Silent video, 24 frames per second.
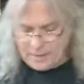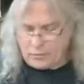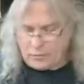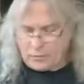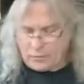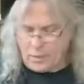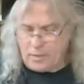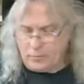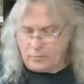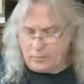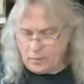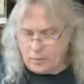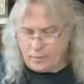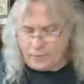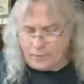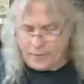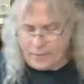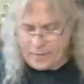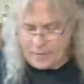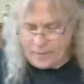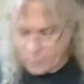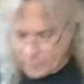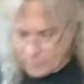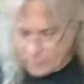I don't know if
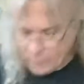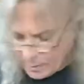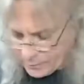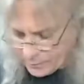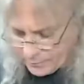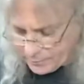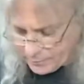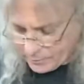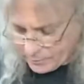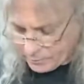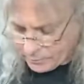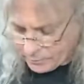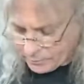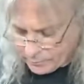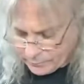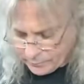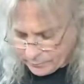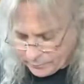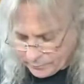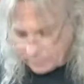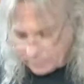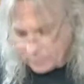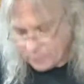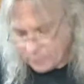anyone out there, you
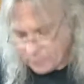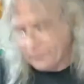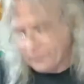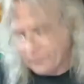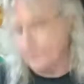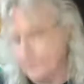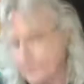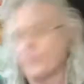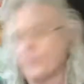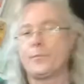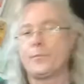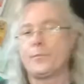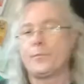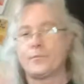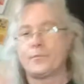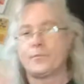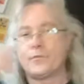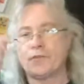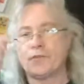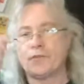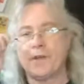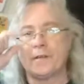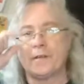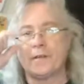know,
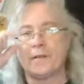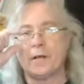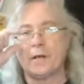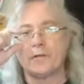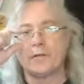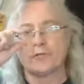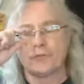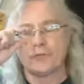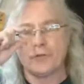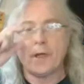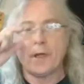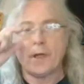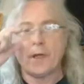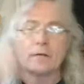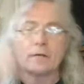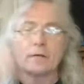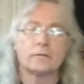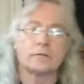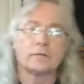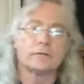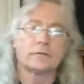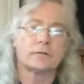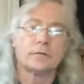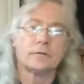checked out his channel
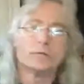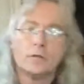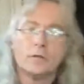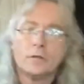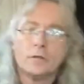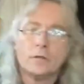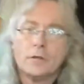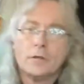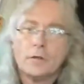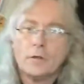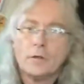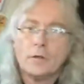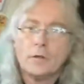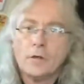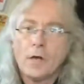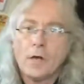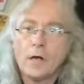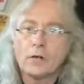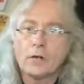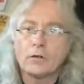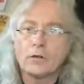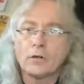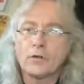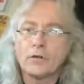or how
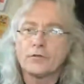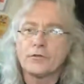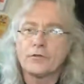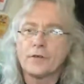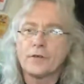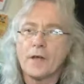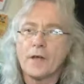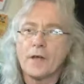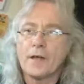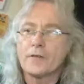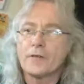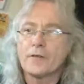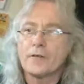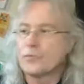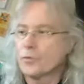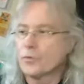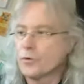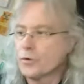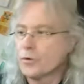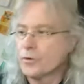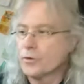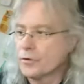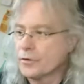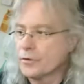close you guys
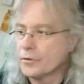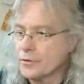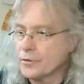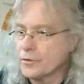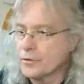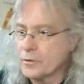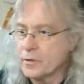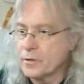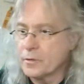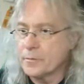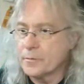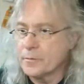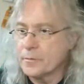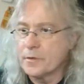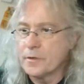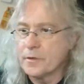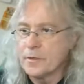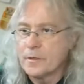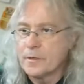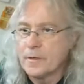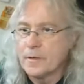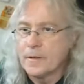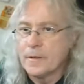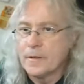were to him.
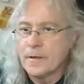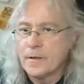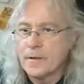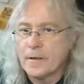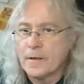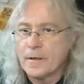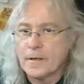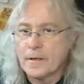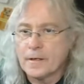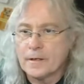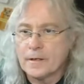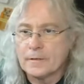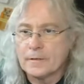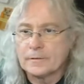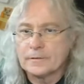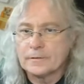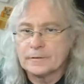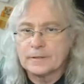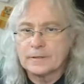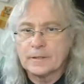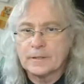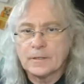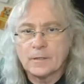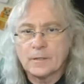And
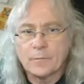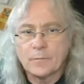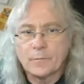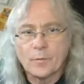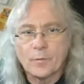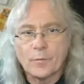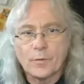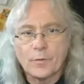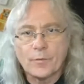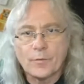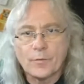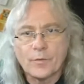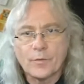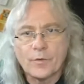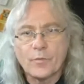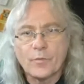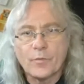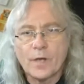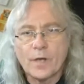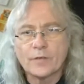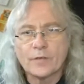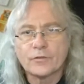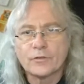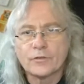I'm going to be
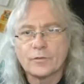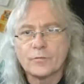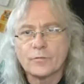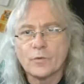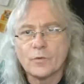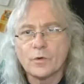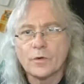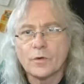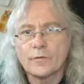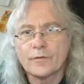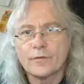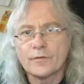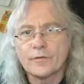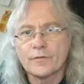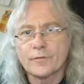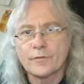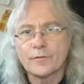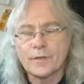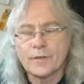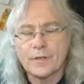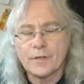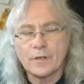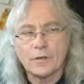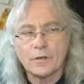watching more of his
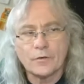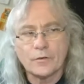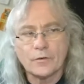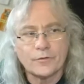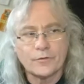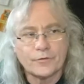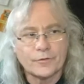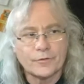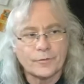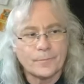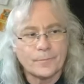videos.